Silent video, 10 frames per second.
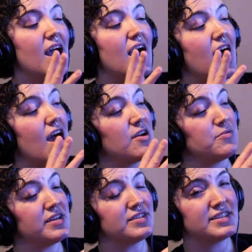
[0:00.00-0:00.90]
I
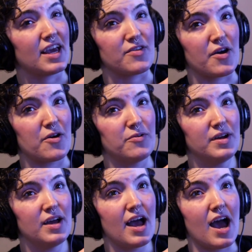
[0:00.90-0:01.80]
will say though,
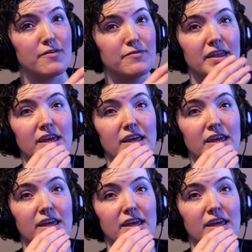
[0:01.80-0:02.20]
I feel